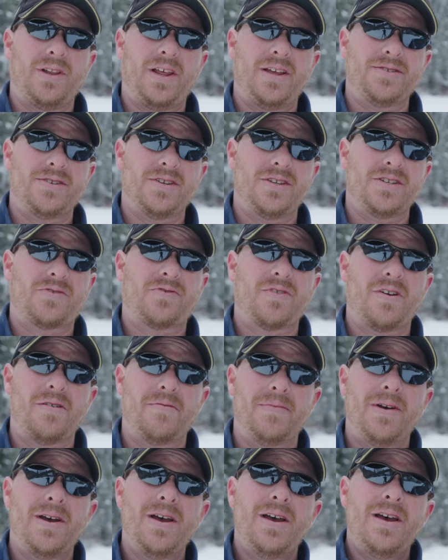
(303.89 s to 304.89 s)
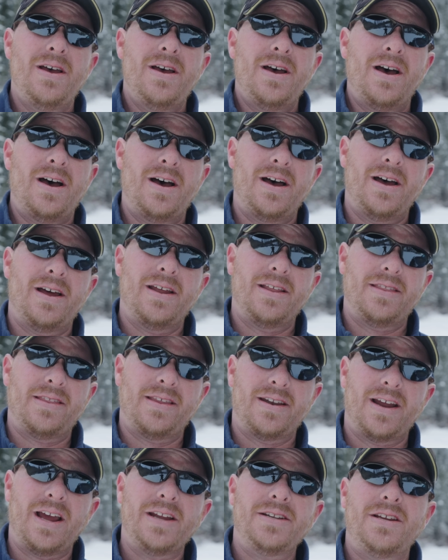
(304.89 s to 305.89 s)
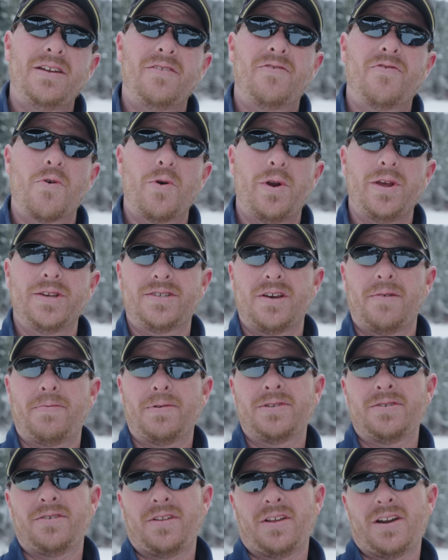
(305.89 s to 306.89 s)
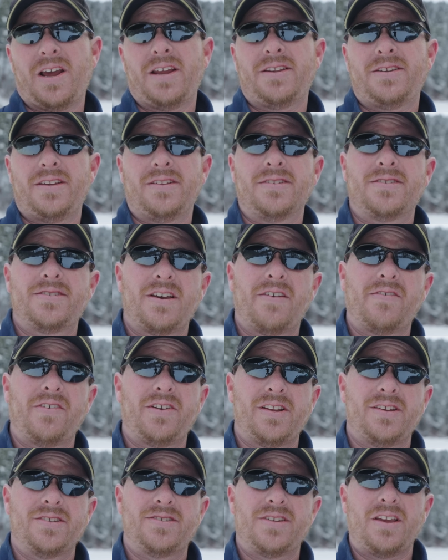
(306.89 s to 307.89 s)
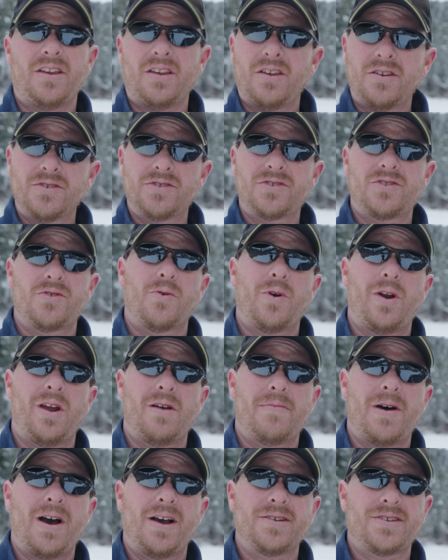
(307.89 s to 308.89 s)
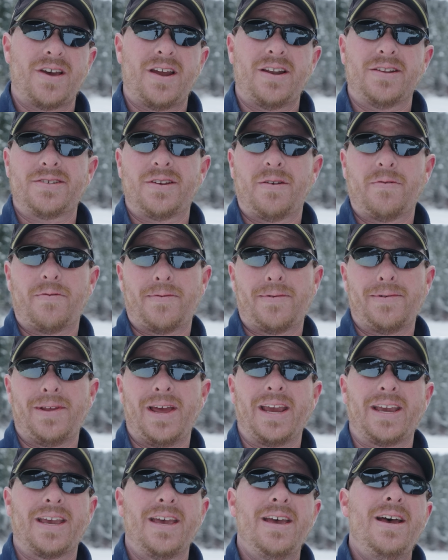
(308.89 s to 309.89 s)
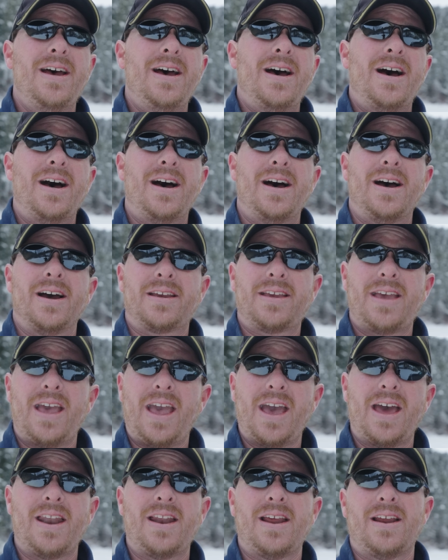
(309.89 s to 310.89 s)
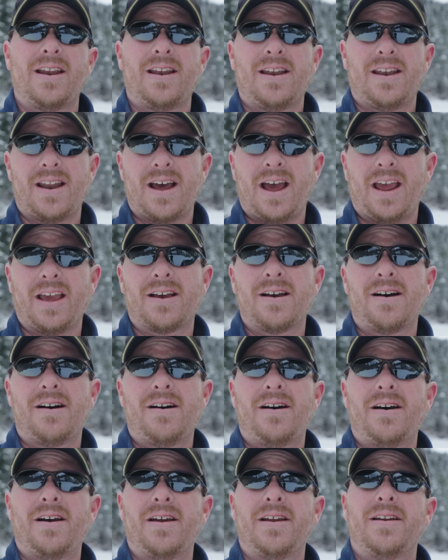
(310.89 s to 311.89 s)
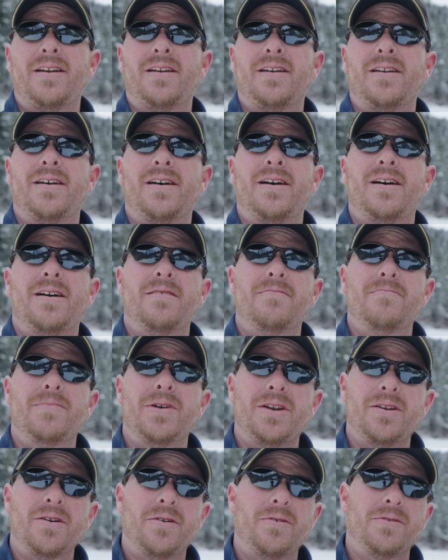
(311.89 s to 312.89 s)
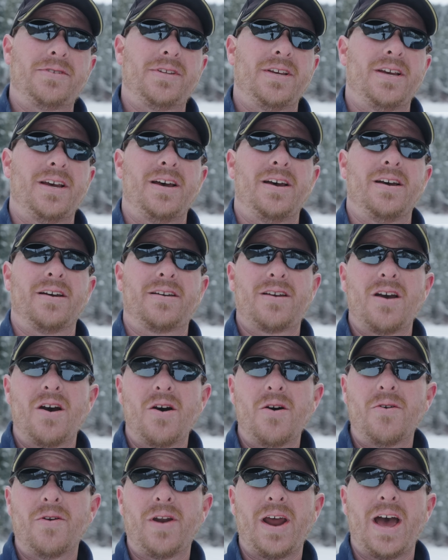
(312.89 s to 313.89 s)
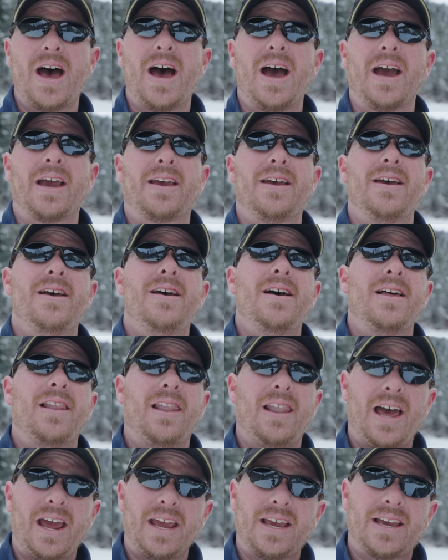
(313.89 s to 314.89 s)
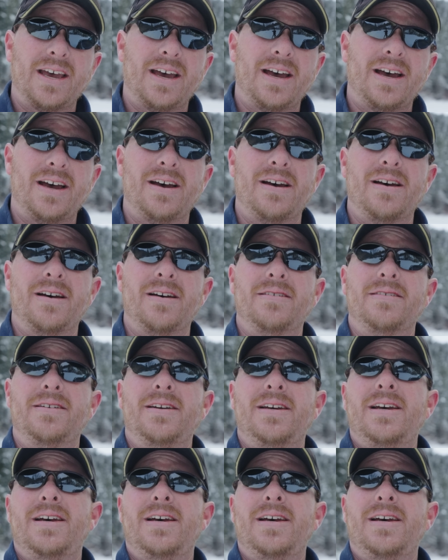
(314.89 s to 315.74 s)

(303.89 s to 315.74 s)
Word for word: lenses from the 1940s up until the 1970s that use thorium oxide, and some of them are like Canon, Nikon, Minolta, Kodak, Leica,